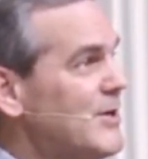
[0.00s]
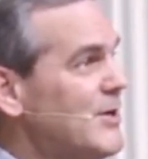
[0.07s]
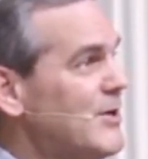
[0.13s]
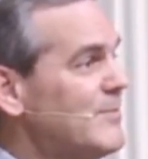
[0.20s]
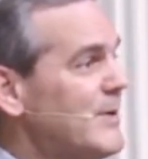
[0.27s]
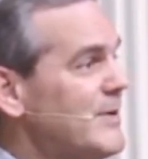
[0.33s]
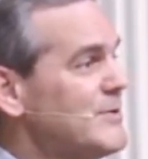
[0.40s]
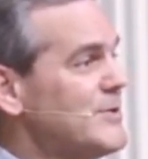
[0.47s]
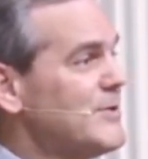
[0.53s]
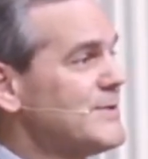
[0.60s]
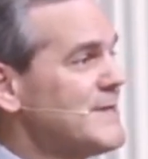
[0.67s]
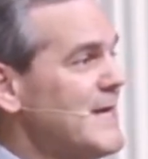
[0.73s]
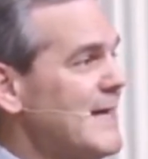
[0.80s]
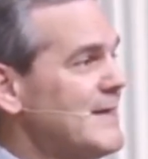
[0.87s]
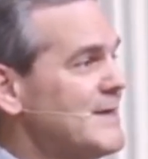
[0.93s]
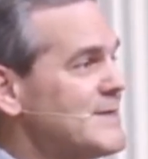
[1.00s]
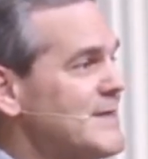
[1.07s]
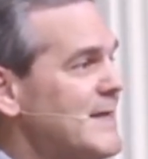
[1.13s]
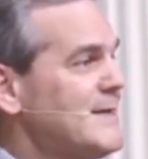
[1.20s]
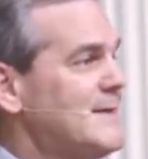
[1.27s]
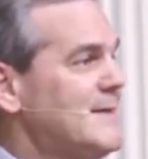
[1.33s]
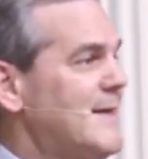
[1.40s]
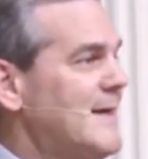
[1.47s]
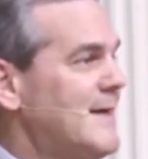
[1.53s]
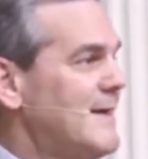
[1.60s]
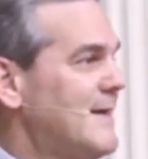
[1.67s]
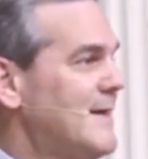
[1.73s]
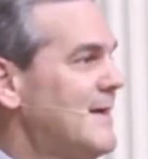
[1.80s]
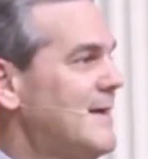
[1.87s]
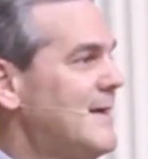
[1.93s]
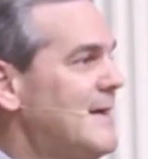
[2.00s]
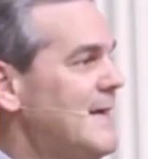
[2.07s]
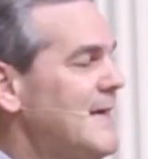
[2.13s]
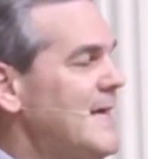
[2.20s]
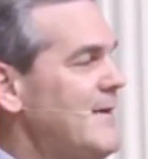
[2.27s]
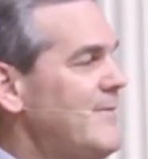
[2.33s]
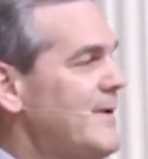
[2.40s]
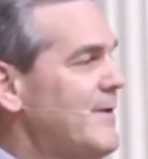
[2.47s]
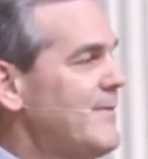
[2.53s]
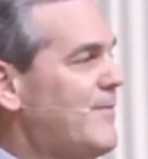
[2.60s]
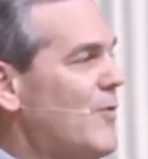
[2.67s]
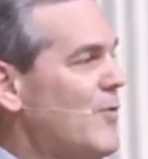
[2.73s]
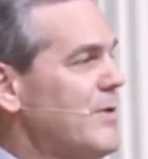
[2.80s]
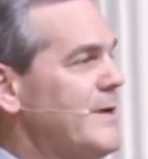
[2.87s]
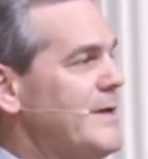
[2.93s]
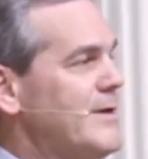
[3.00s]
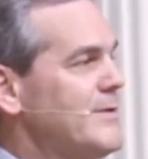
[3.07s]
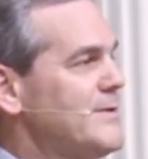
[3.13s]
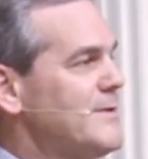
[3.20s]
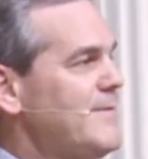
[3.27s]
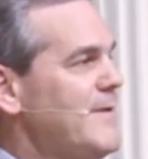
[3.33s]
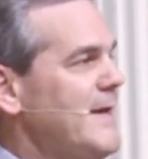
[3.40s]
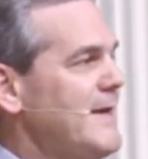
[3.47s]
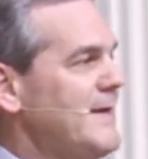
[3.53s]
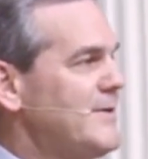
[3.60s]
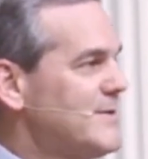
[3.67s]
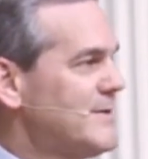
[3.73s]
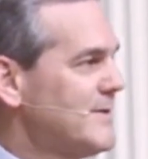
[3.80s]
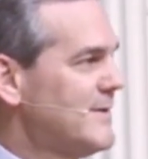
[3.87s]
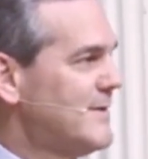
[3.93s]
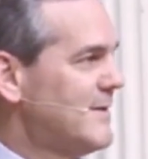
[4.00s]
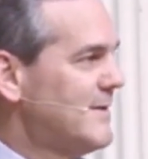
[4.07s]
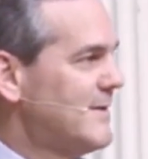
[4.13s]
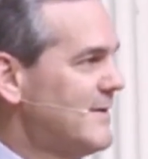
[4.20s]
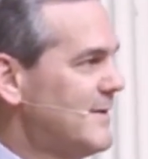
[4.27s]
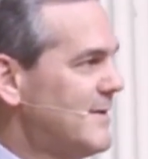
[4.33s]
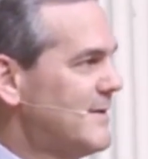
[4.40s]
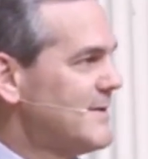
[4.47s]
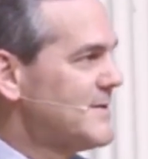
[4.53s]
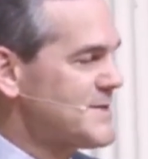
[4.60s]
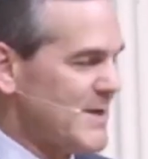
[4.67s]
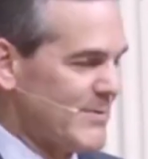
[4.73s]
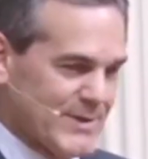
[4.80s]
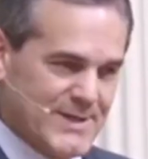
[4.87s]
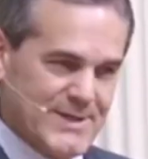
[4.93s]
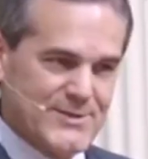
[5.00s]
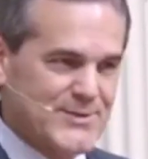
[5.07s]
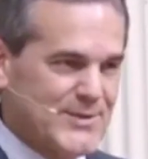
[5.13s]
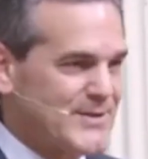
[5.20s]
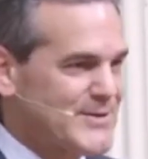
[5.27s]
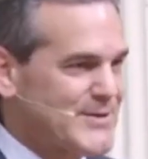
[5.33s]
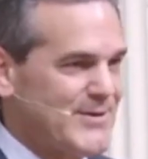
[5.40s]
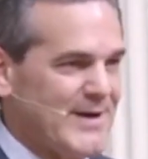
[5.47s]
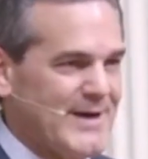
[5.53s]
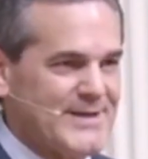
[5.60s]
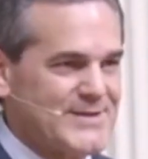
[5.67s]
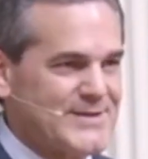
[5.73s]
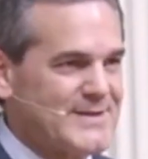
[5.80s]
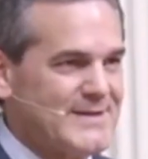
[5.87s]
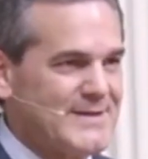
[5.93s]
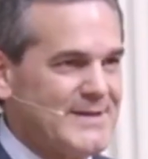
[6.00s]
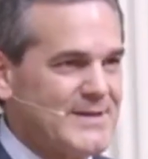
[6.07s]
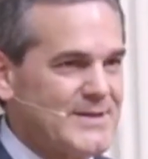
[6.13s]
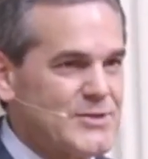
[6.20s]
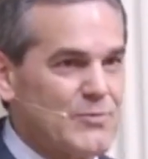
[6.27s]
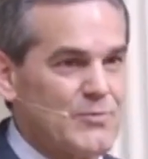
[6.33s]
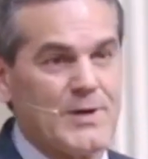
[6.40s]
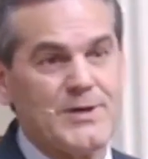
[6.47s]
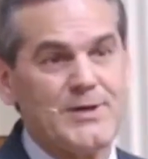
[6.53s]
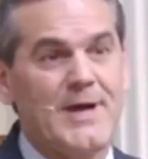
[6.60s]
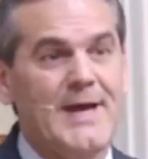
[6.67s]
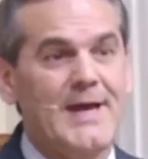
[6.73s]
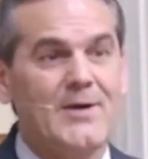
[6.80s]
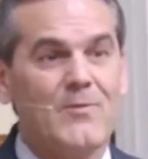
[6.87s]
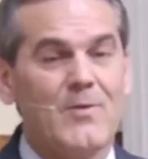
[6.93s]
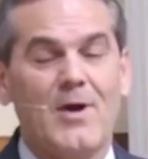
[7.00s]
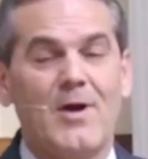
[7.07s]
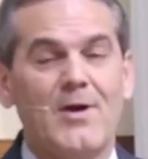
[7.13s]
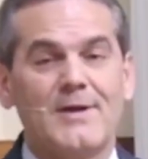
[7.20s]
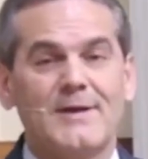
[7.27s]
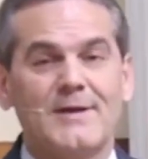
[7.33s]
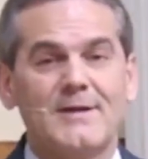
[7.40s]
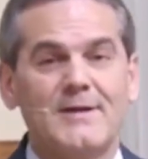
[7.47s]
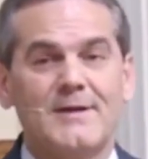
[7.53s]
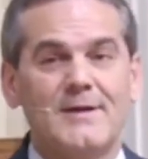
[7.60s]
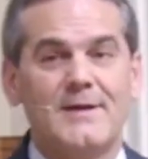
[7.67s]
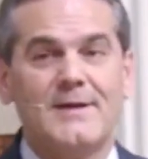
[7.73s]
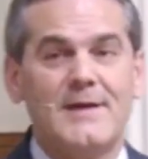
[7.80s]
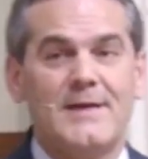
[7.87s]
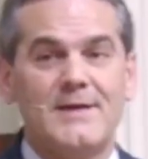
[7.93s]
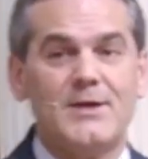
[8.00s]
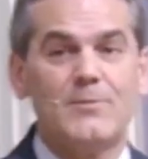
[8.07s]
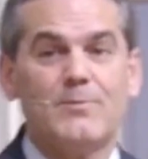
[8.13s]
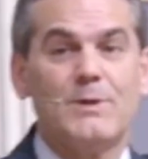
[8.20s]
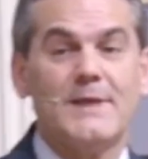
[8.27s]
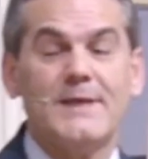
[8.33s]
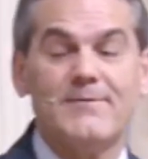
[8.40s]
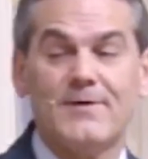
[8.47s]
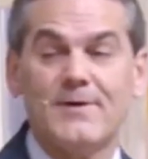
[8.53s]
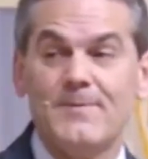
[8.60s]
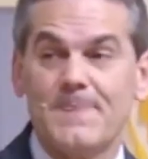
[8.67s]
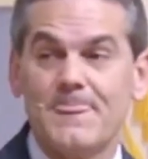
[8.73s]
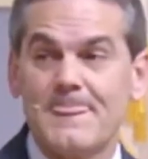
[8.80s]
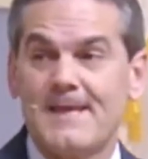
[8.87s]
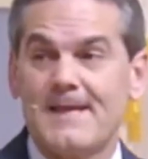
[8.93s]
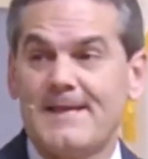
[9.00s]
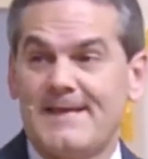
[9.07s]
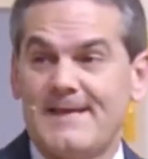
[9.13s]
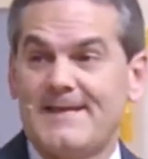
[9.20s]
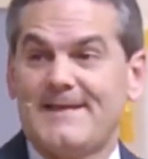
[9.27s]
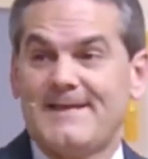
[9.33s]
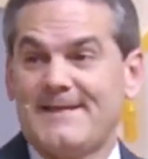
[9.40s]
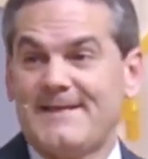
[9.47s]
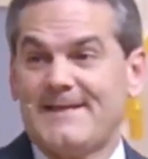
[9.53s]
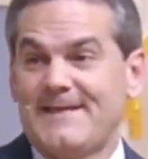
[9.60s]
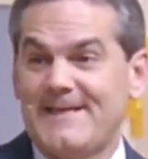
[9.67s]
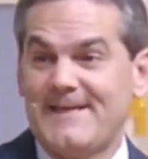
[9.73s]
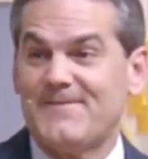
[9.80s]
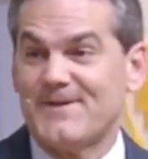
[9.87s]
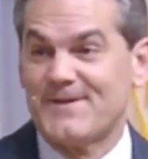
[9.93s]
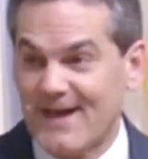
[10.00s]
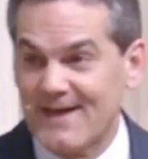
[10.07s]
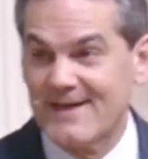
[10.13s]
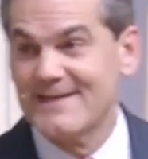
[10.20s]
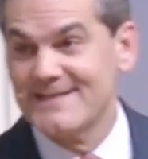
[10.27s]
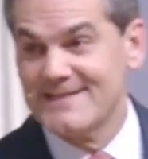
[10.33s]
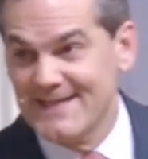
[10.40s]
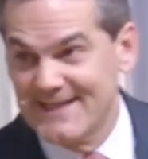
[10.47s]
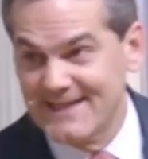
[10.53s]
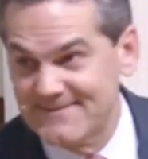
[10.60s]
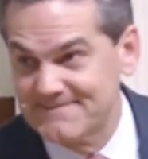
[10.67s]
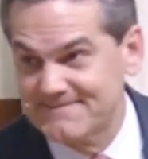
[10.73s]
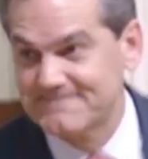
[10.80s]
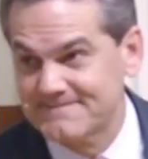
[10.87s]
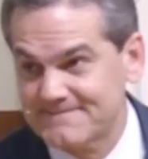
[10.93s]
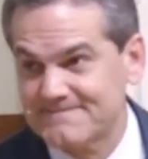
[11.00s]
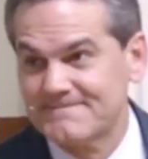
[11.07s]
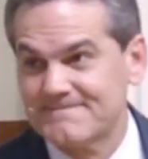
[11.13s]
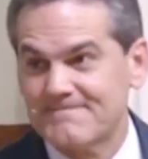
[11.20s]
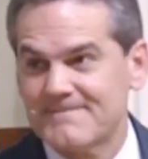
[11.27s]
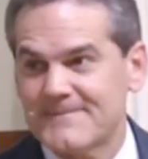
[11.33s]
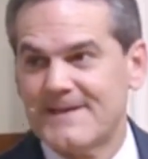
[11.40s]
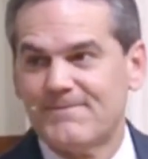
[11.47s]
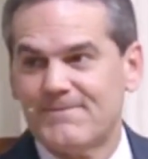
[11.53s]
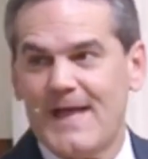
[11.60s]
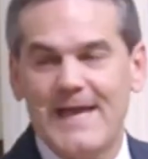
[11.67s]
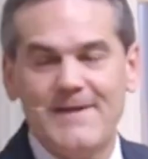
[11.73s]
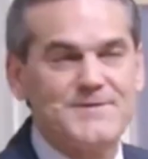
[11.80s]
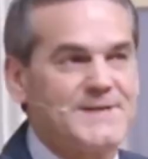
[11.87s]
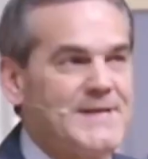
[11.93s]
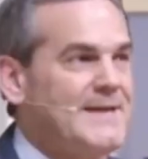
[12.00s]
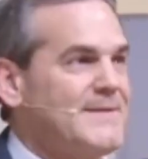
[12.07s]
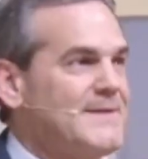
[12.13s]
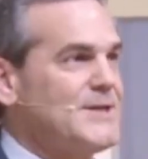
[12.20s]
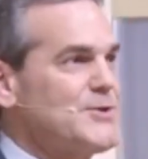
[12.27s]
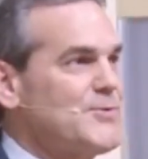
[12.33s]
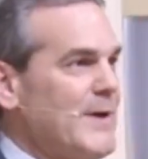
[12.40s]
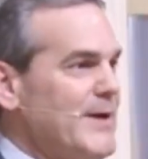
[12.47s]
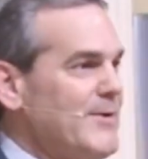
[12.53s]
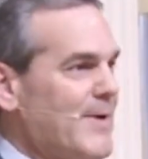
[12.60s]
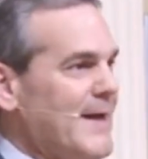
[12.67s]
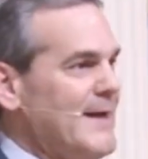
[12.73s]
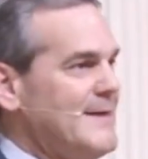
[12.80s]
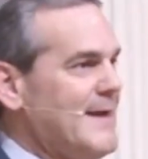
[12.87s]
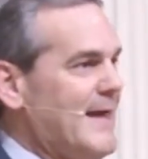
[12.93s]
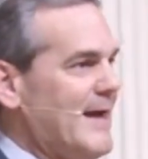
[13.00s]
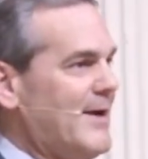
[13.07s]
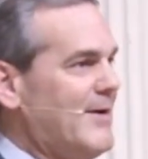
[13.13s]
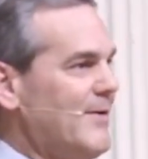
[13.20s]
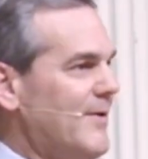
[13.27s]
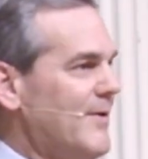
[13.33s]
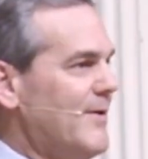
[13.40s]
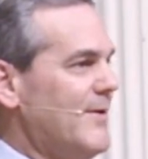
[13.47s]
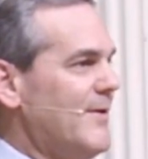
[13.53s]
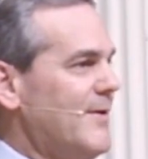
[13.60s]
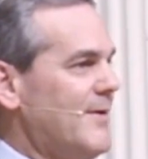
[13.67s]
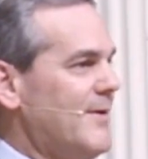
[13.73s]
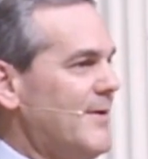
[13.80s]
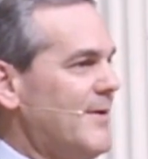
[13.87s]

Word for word: And as you heard Brother Josiah say today, even at four years of age, someone can trust Christ so where you're at, where are you? And dear believer, if you're not content, if life stayed this way right now,